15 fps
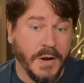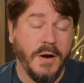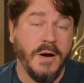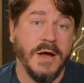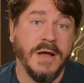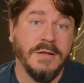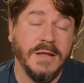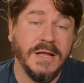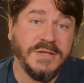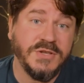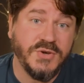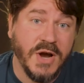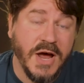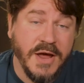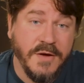All right, let's
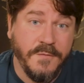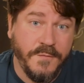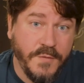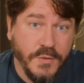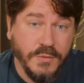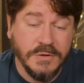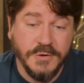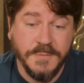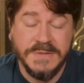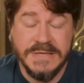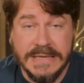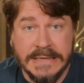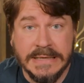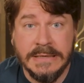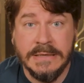try Fruit Loops
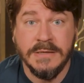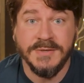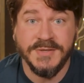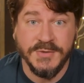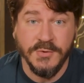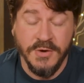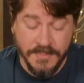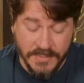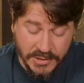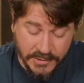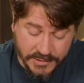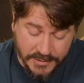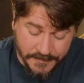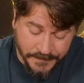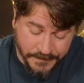in soy milk.